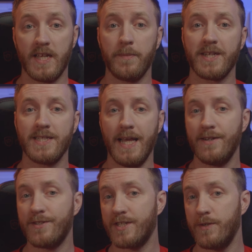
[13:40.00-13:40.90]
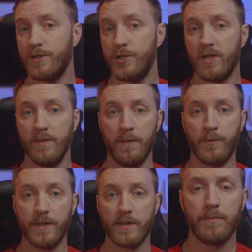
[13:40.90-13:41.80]
I'm excited to see what you come up
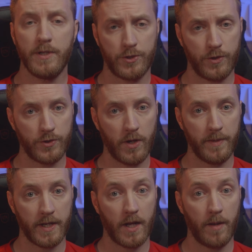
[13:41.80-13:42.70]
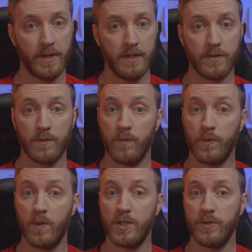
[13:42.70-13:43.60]
with. Be sure to drop me a comment
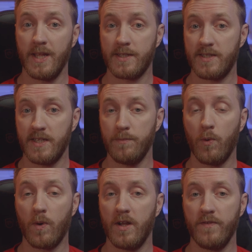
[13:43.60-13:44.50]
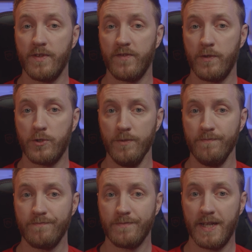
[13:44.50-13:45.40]
with what you'd like to see more of in the future.
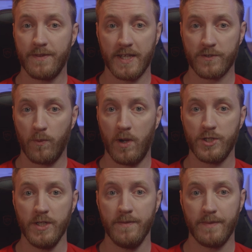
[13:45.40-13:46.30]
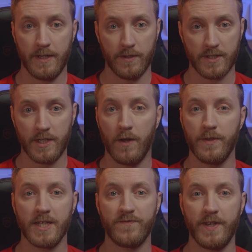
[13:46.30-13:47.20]
And thanks for watching, and I'll see y'all in
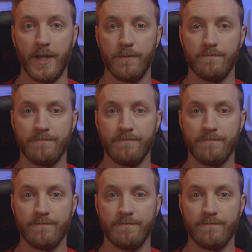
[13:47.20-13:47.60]
the next video.